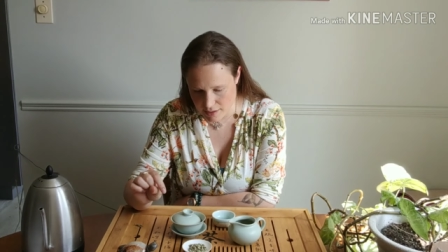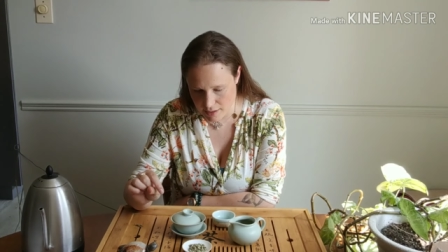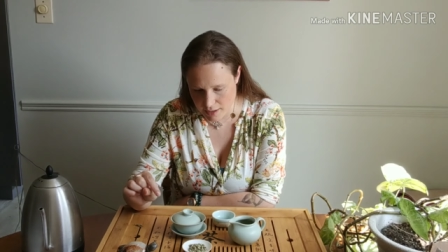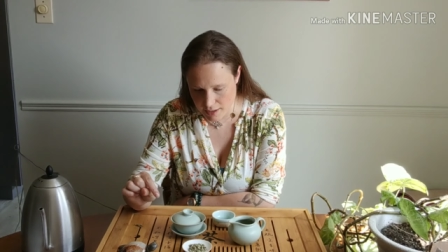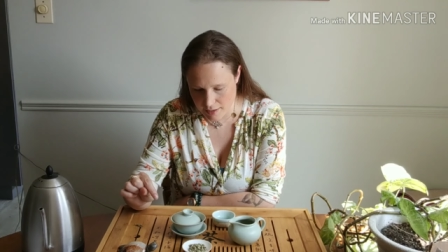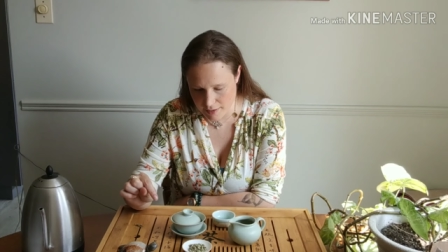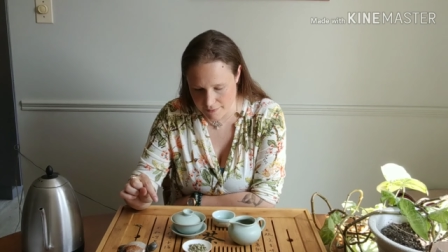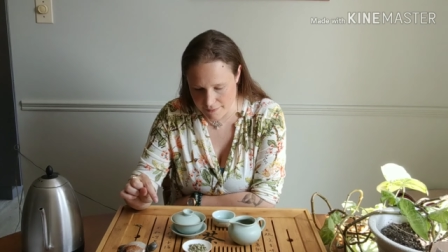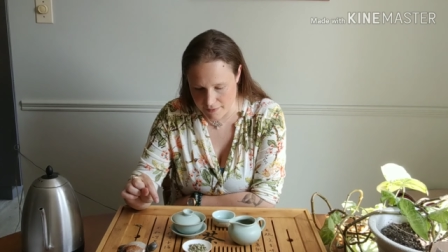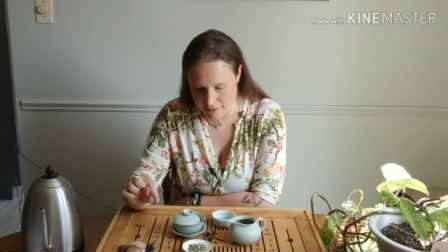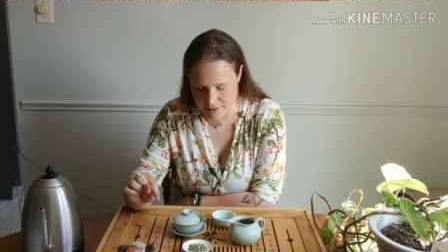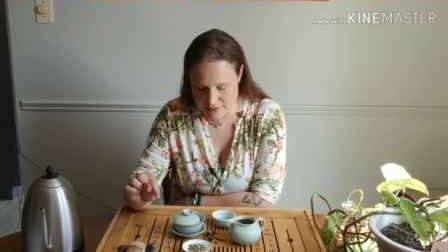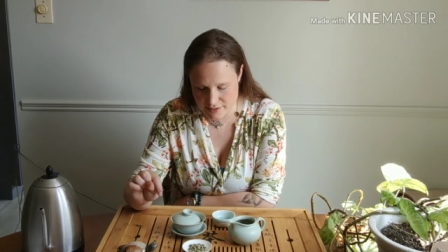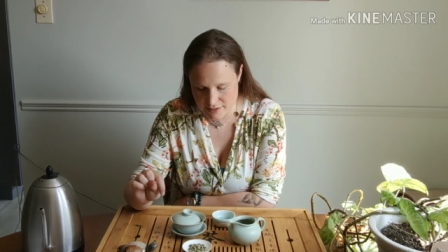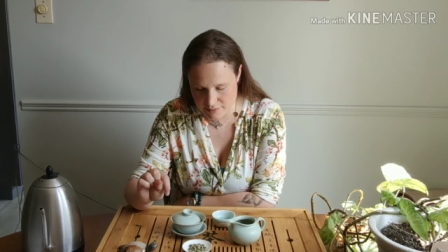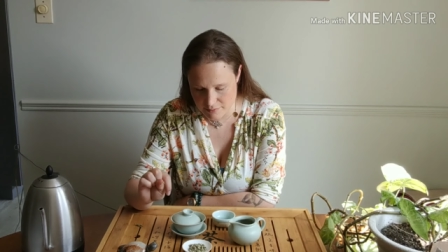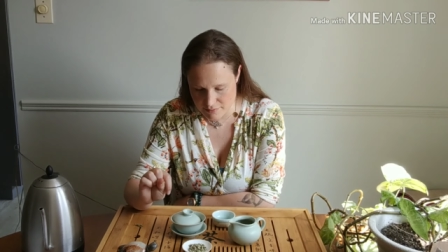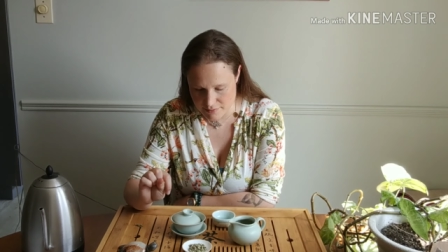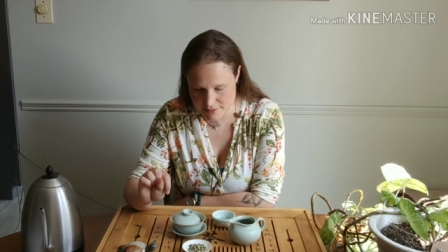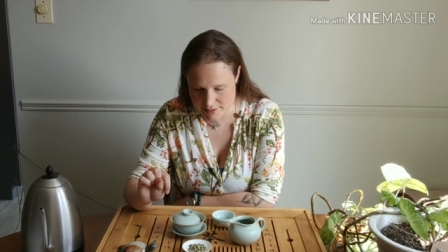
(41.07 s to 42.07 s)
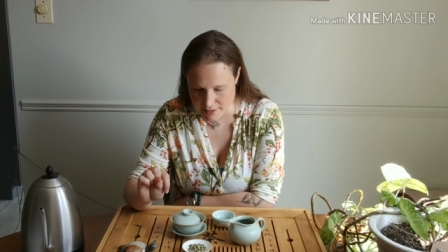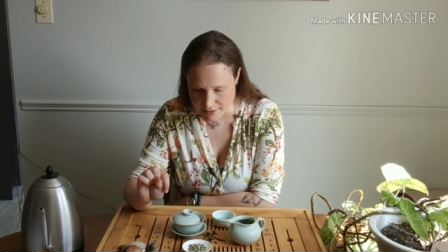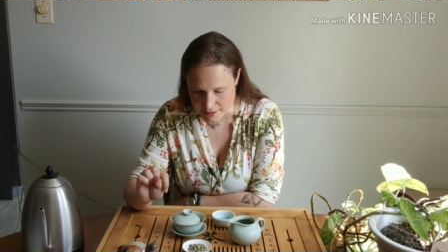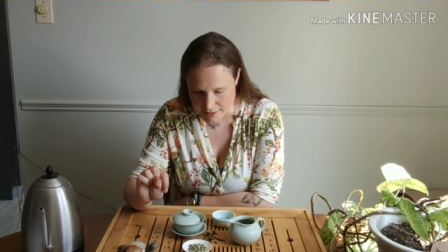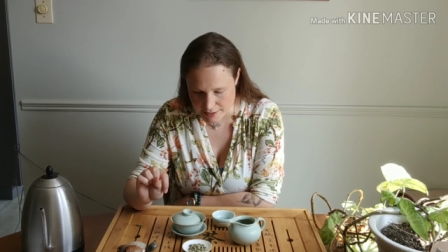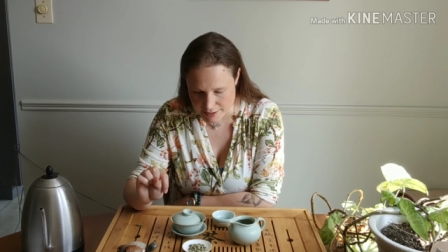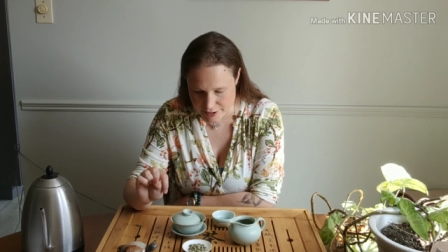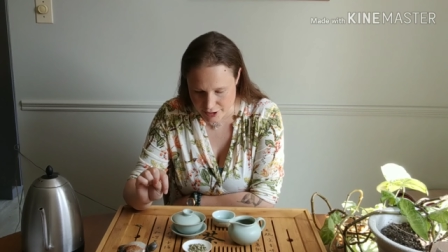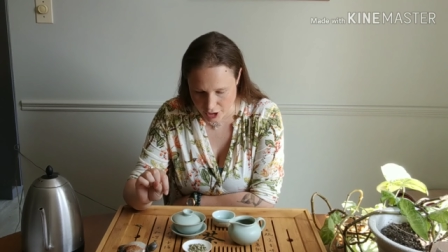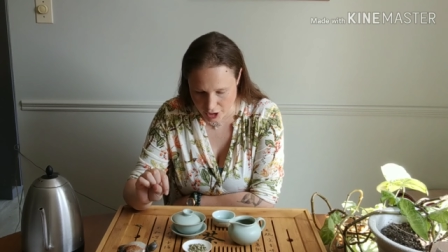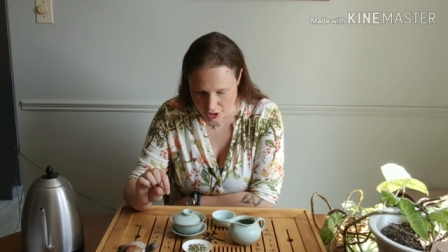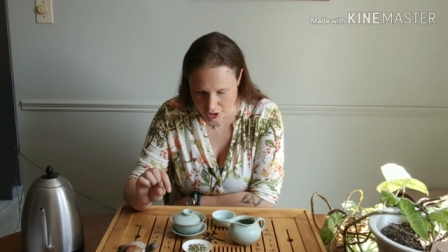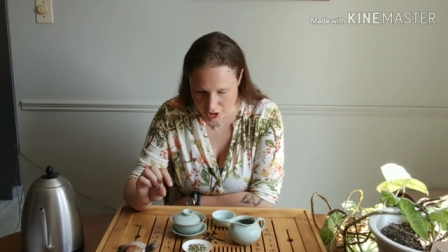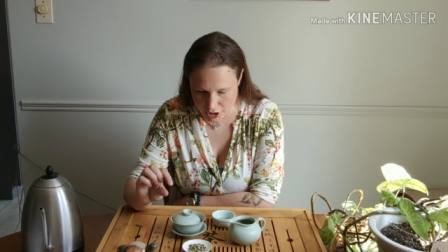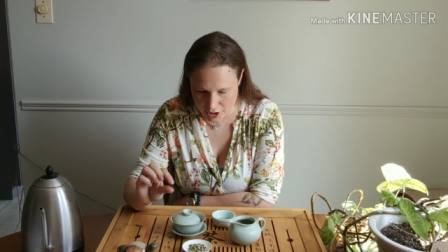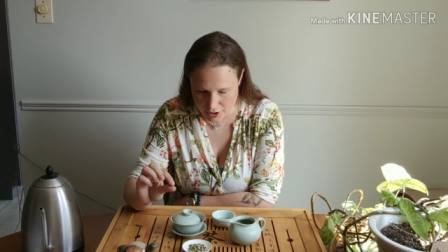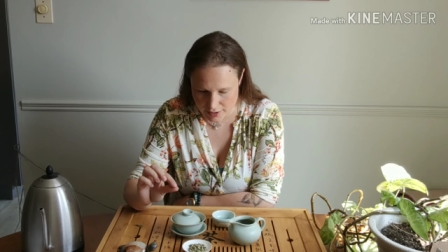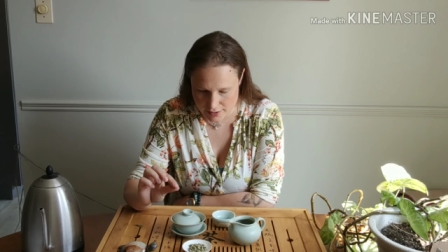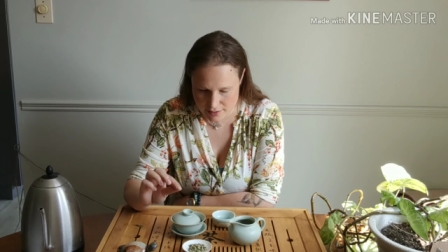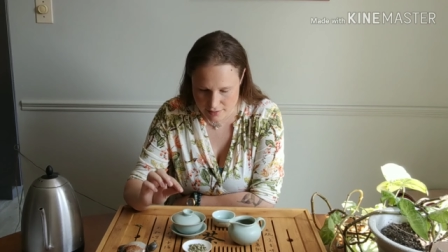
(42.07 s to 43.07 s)
and then some slightly
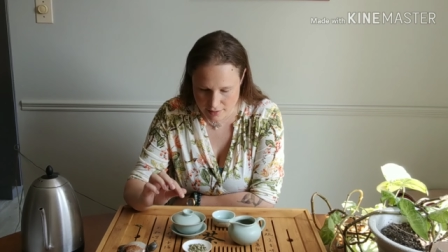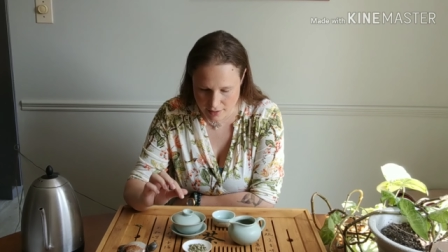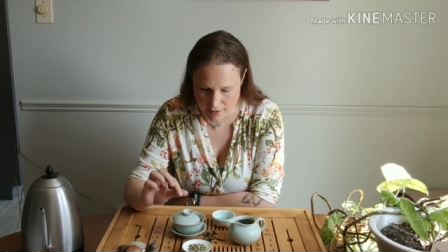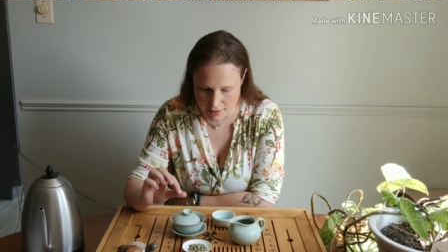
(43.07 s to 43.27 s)
darker